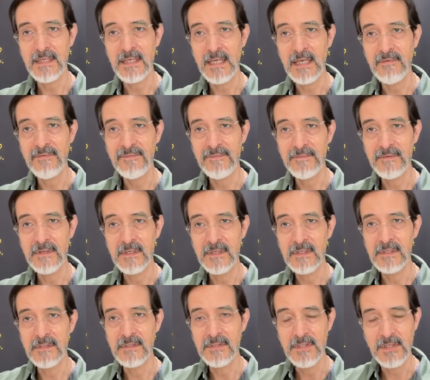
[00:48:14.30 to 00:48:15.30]
if
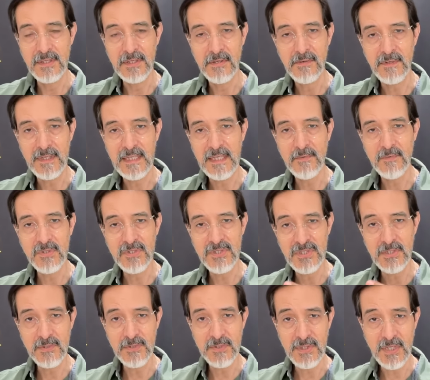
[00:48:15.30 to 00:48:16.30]
you know, to the degree that we're
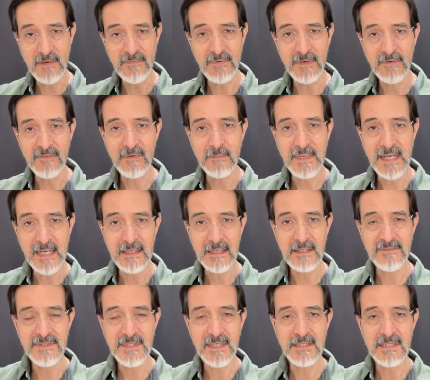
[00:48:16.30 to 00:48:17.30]
still suffering from
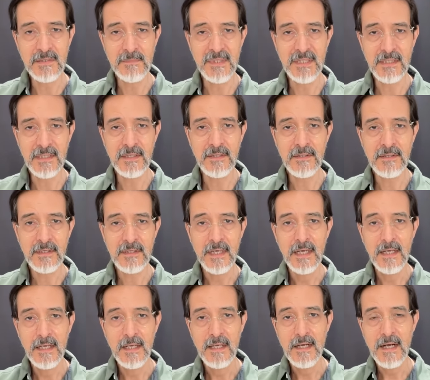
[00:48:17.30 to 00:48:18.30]
negative sentiment here,
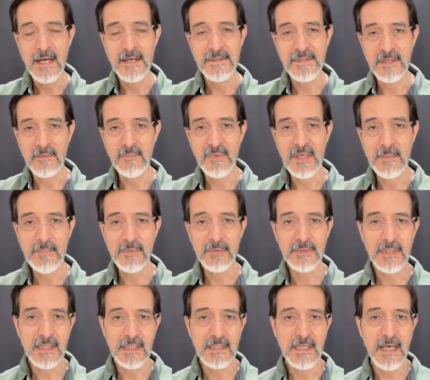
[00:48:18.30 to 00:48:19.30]
I think people
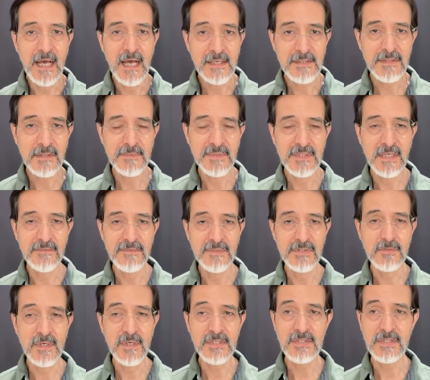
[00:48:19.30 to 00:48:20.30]
need to ask themselves this
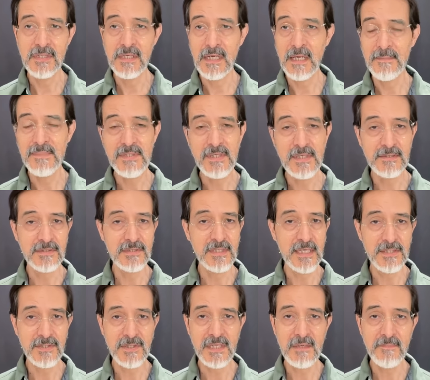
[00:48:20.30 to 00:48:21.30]
question. And I'm try-
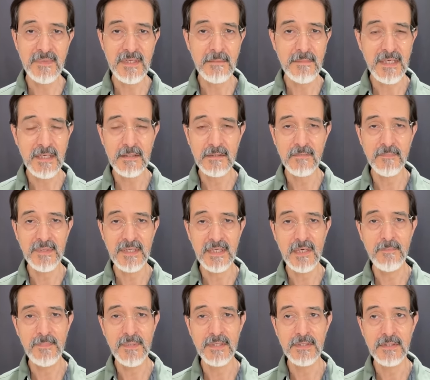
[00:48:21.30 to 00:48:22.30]
not trying to be mean or beat
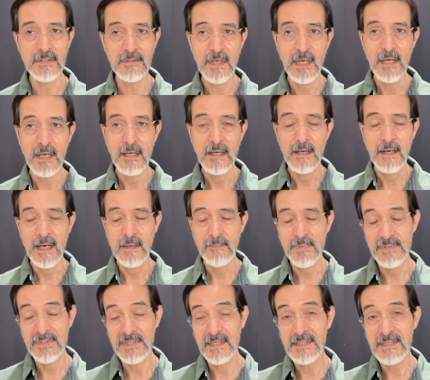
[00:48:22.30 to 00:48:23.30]
up on you. I'm
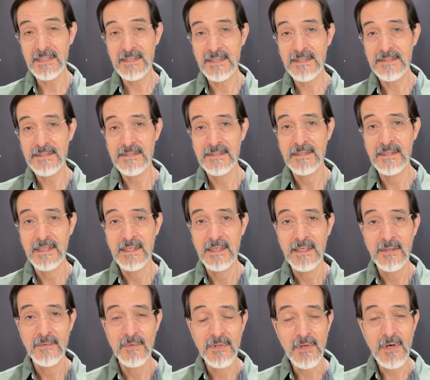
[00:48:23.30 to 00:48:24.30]
presenting this
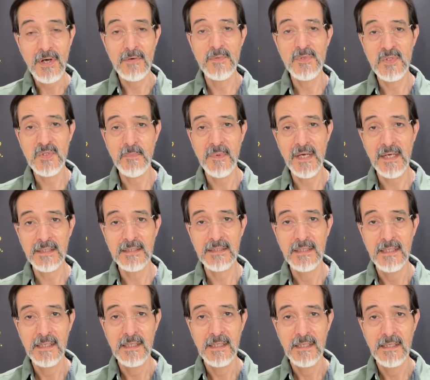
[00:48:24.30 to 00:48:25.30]
with all respect,
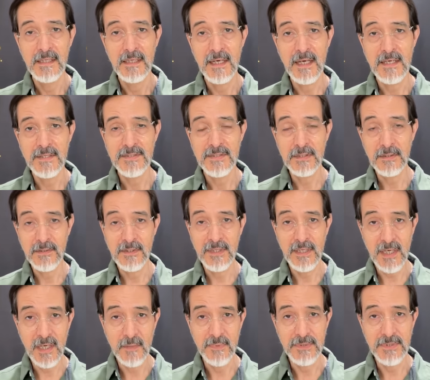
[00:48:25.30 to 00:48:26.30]
as a learning
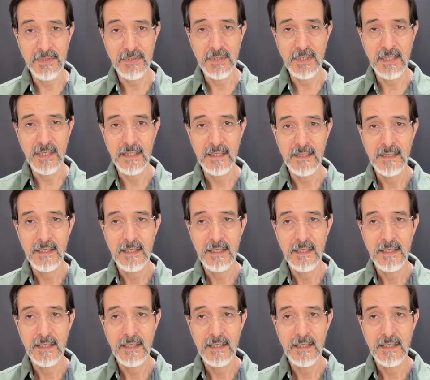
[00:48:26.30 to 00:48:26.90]
opportunity.